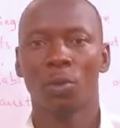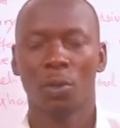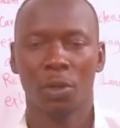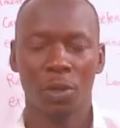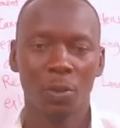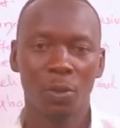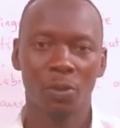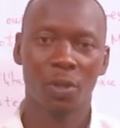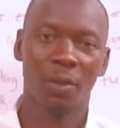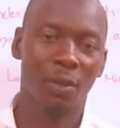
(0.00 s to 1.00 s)
to
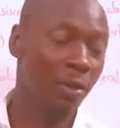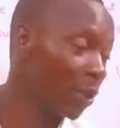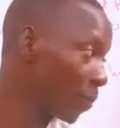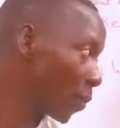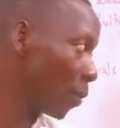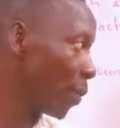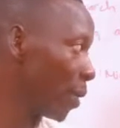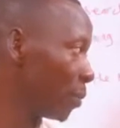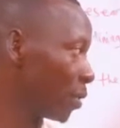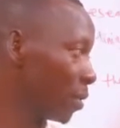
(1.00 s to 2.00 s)
reduce the
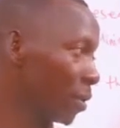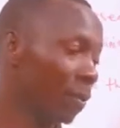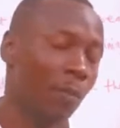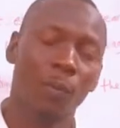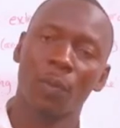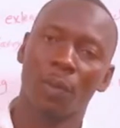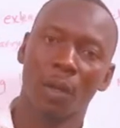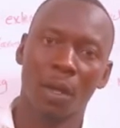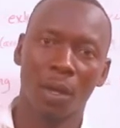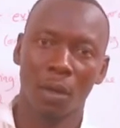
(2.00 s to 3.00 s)
problems
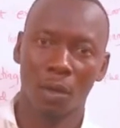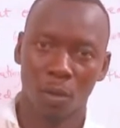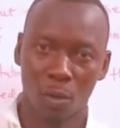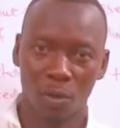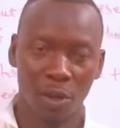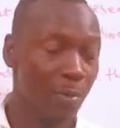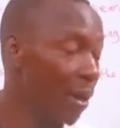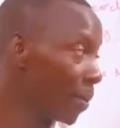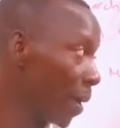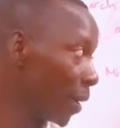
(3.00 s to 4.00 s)
caused
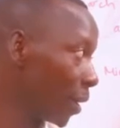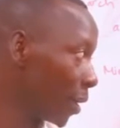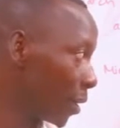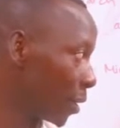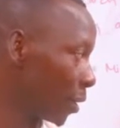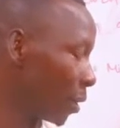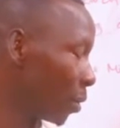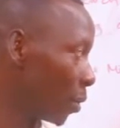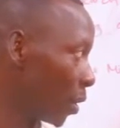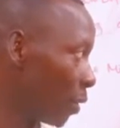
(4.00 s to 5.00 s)
by mining
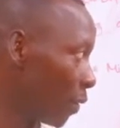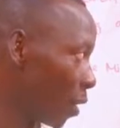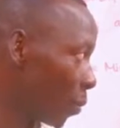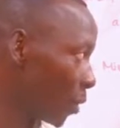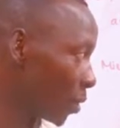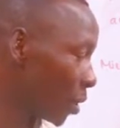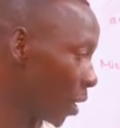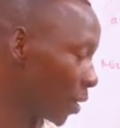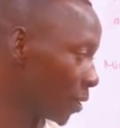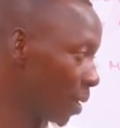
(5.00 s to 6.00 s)
on the environment.
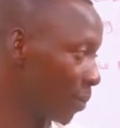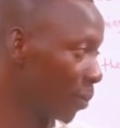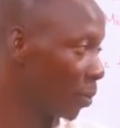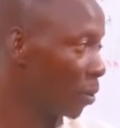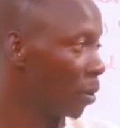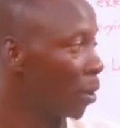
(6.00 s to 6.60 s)
Example,